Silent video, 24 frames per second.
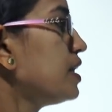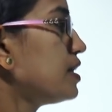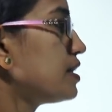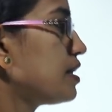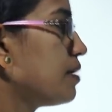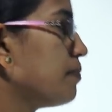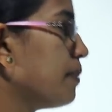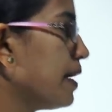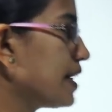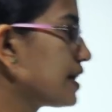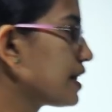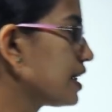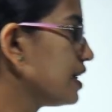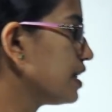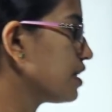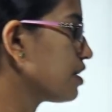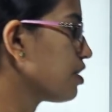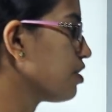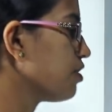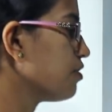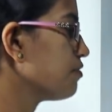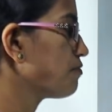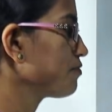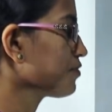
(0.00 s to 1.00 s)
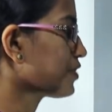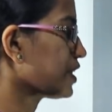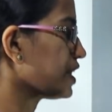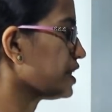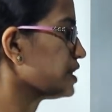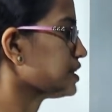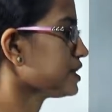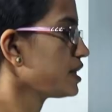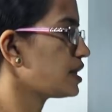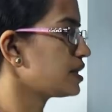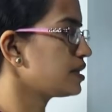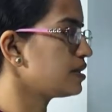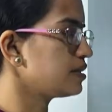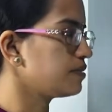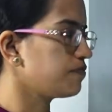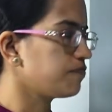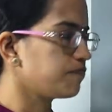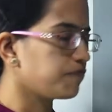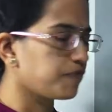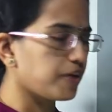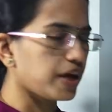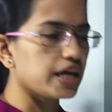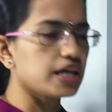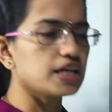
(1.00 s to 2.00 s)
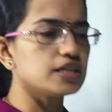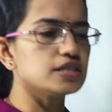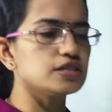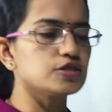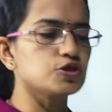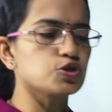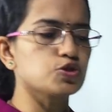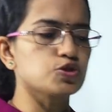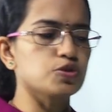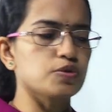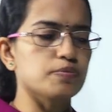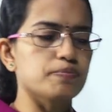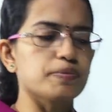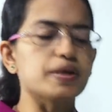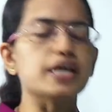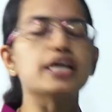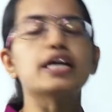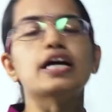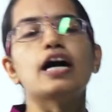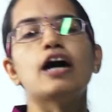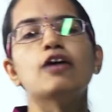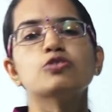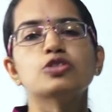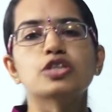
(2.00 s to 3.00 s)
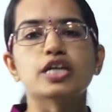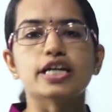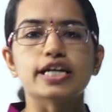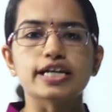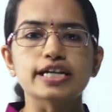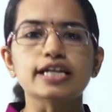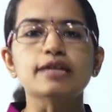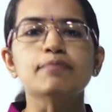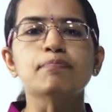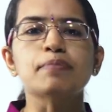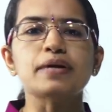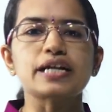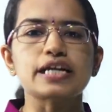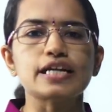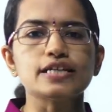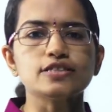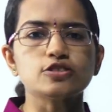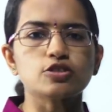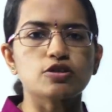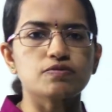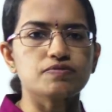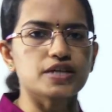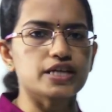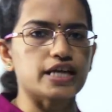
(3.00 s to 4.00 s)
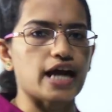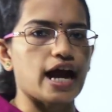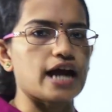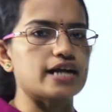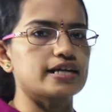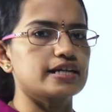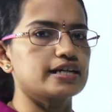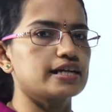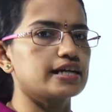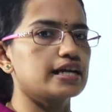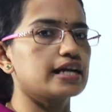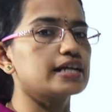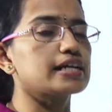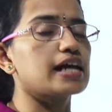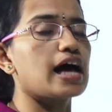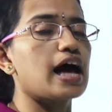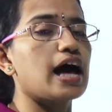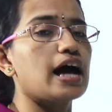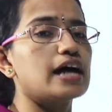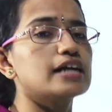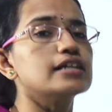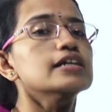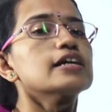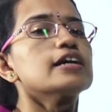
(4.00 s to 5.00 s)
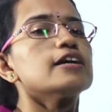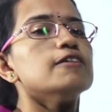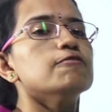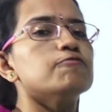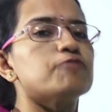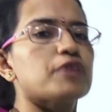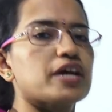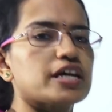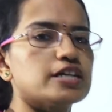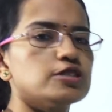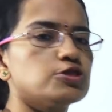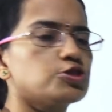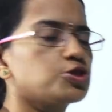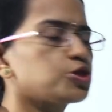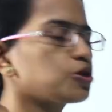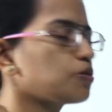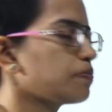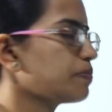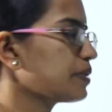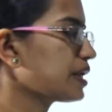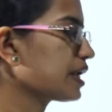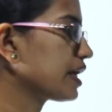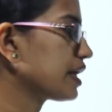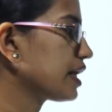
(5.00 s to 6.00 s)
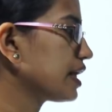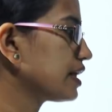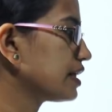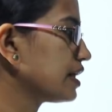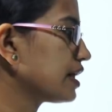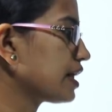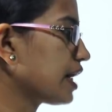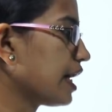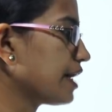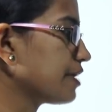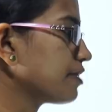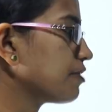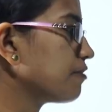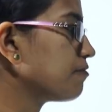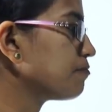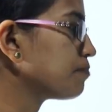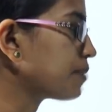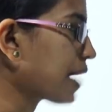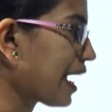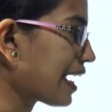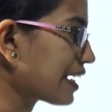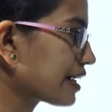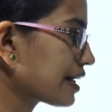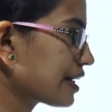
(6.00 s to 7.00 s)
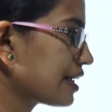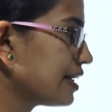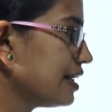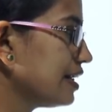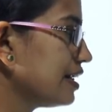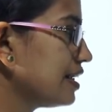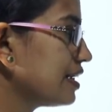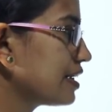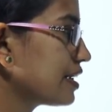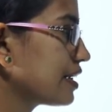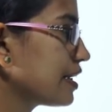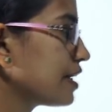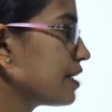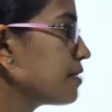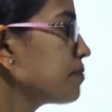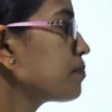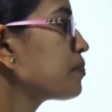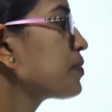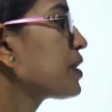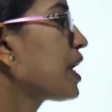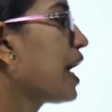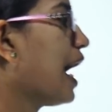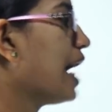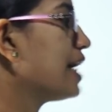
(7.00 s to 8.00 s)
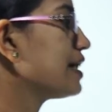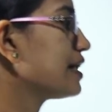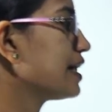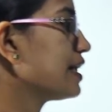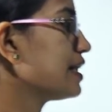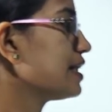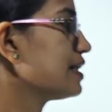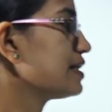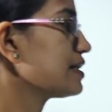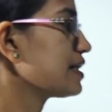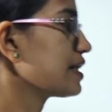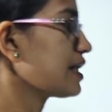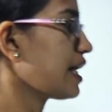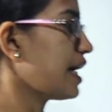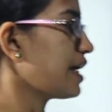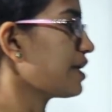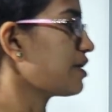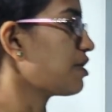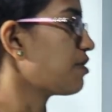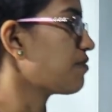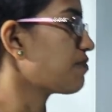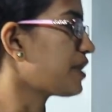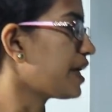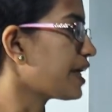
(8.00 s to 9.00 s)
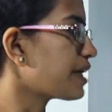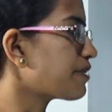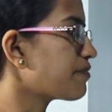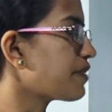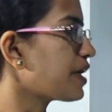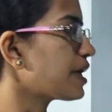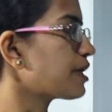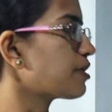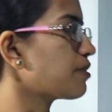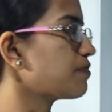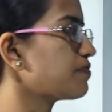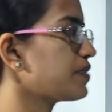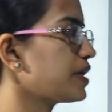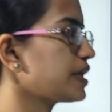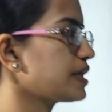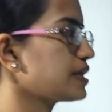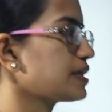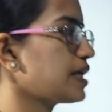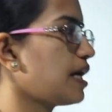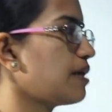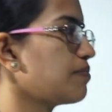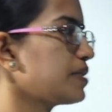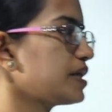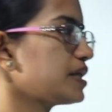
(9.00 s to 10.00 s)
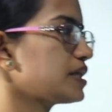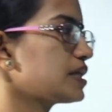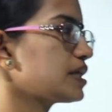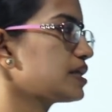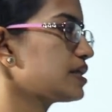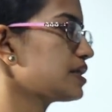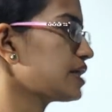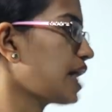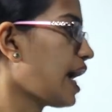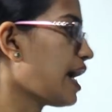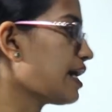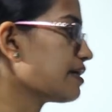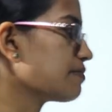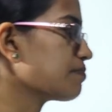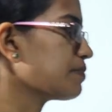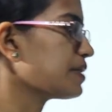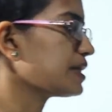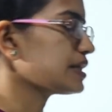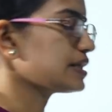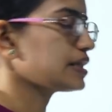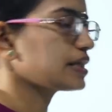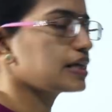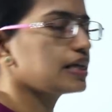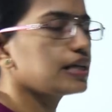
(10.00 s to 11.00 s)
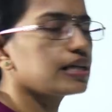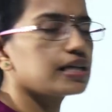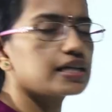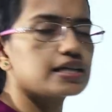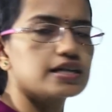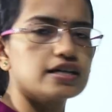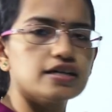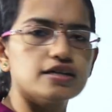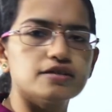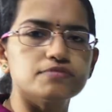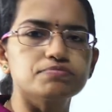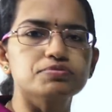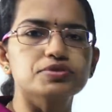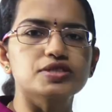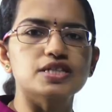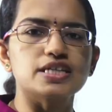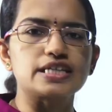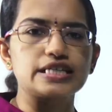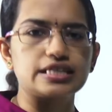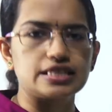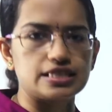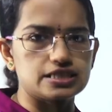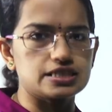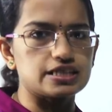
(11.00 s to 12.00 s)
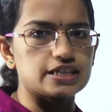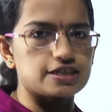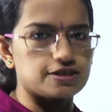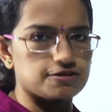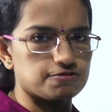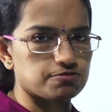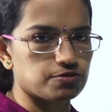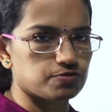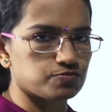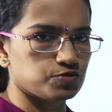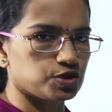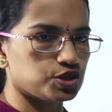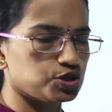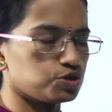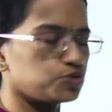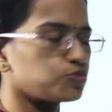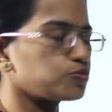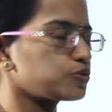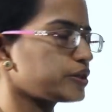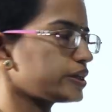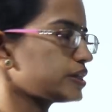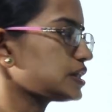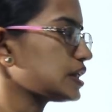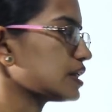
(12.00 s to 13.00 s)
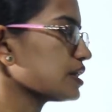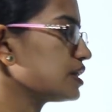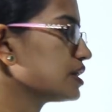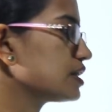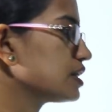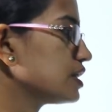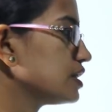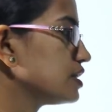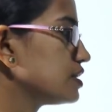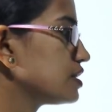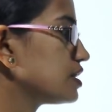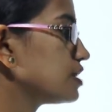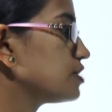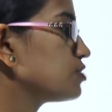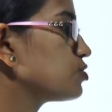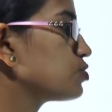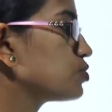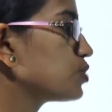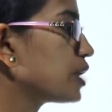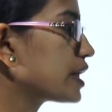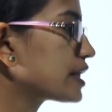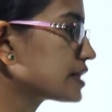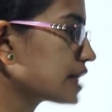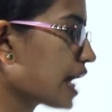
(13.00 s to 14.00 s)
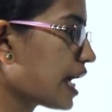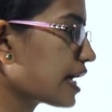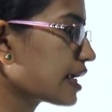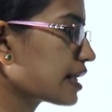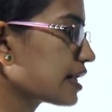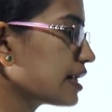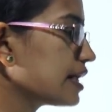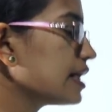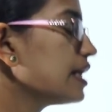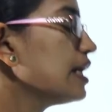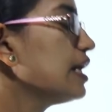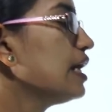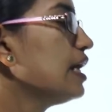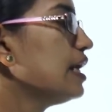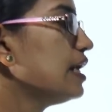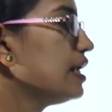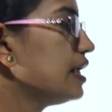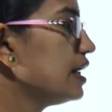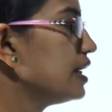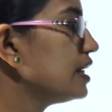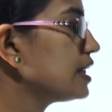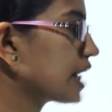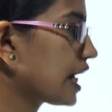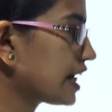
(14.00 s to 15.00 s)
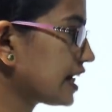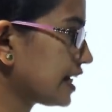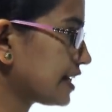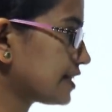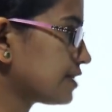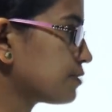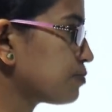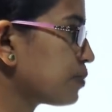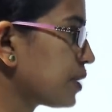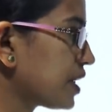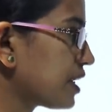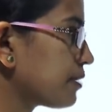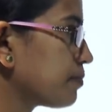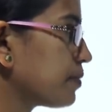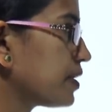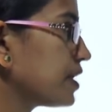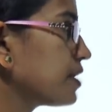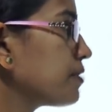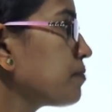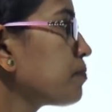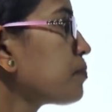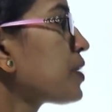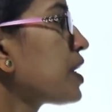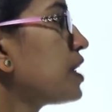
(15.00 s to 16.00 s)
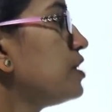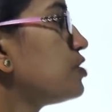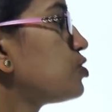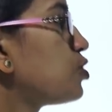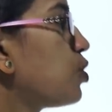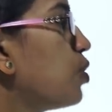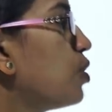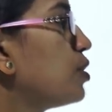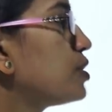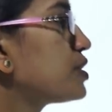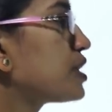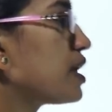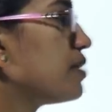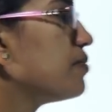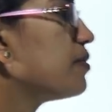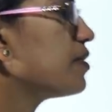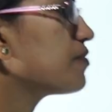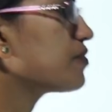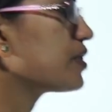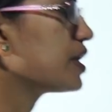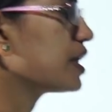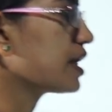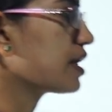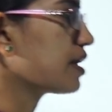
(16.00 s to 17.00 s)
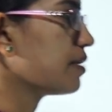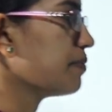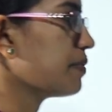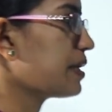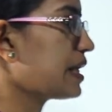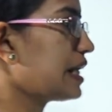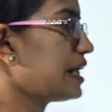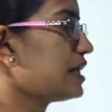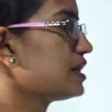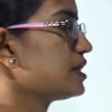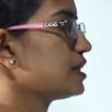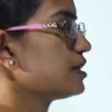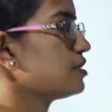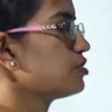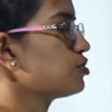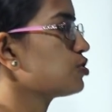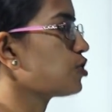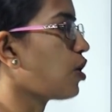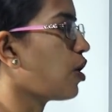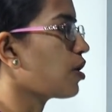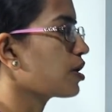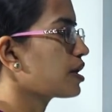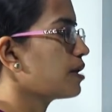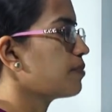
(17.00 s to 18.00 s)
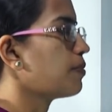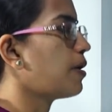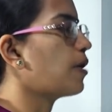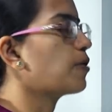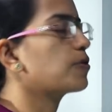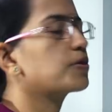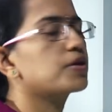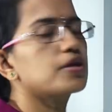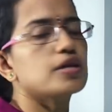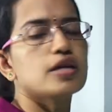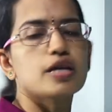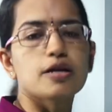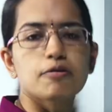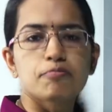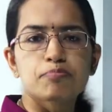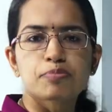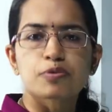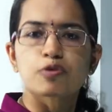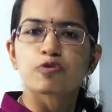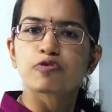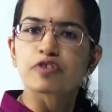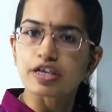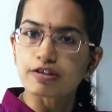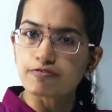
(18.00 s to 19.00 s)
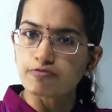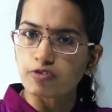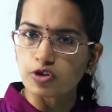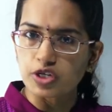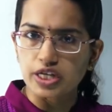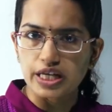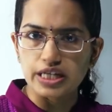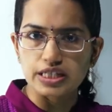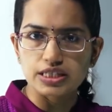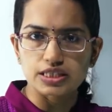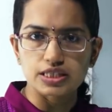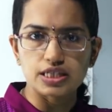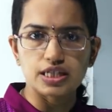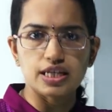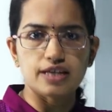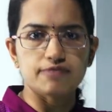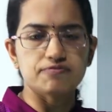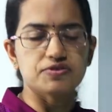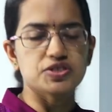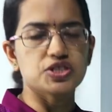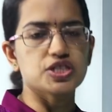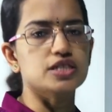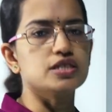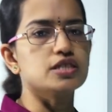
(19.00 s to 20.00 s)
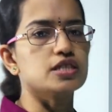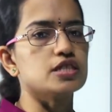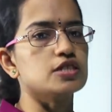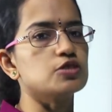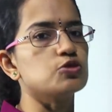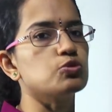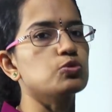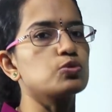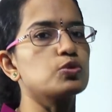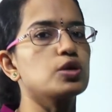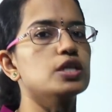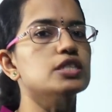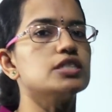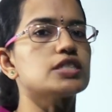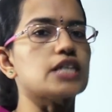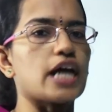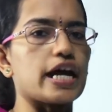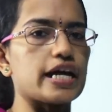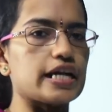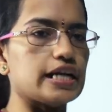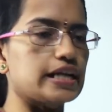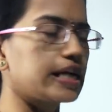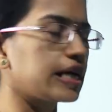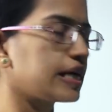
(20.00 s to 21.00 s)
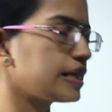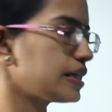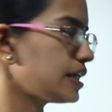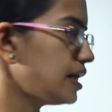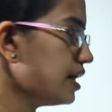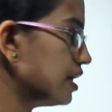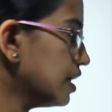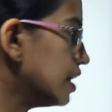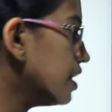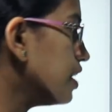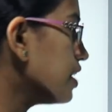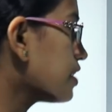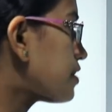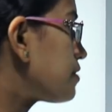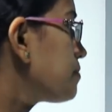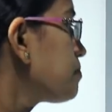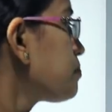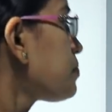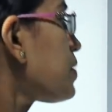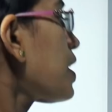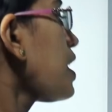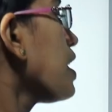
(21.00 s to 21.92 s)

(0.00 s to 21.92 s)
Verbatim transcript: The method of teaching fails to bring out the independence of the candidate and fails to bring in a kind of practical practical learning and there is a kind of dead weight of the examination that basically curbs the initiative of the students and the teachers to exactly learn and experiment. So some of the recommendations talked about improving vocational efficiency so a child can earn.